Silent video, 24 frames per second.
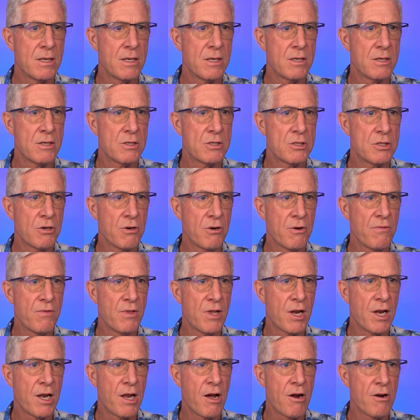serve the
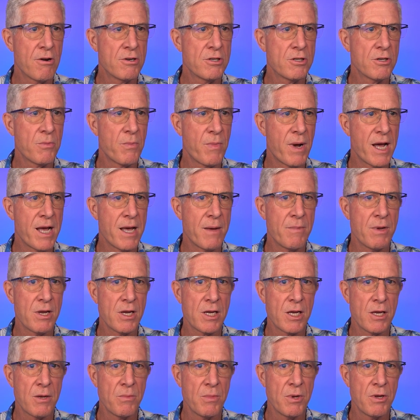larger Miami
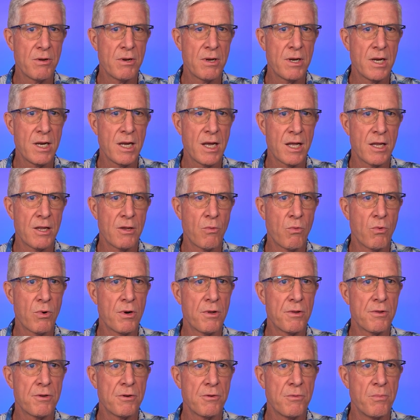community and the world
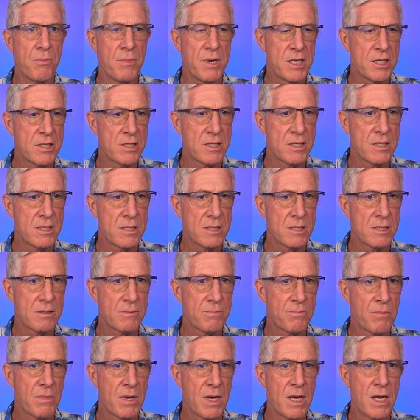through missions,
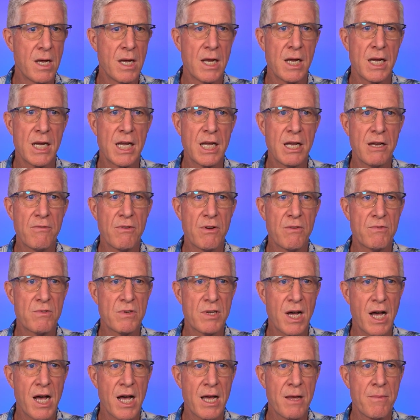give of
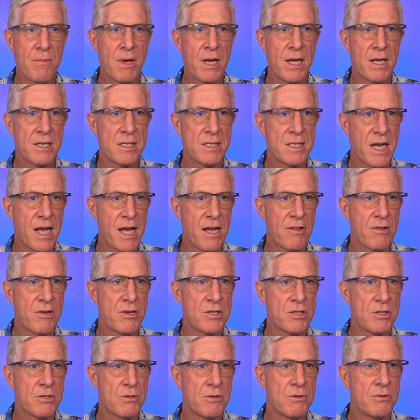time and
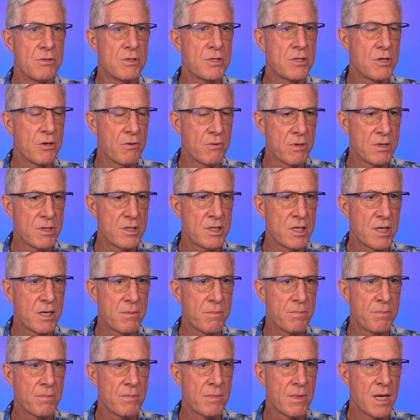talents through stewardship,
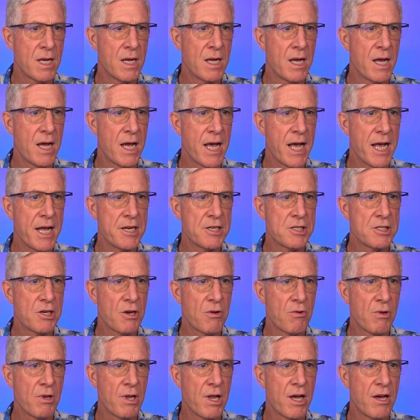and show
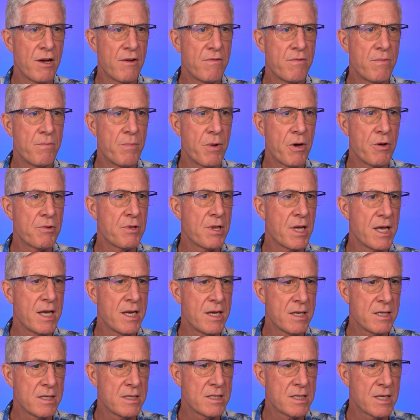love both
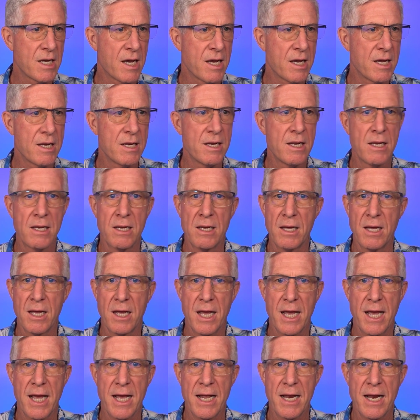inside
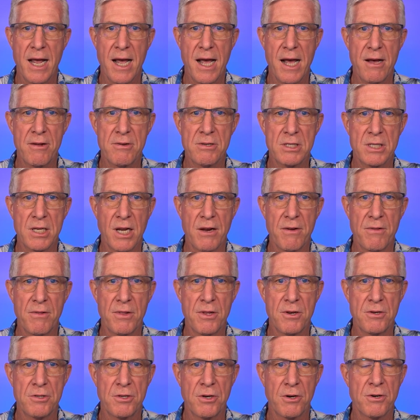and outside of the
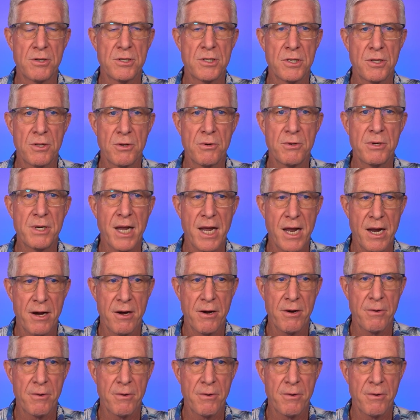church through care.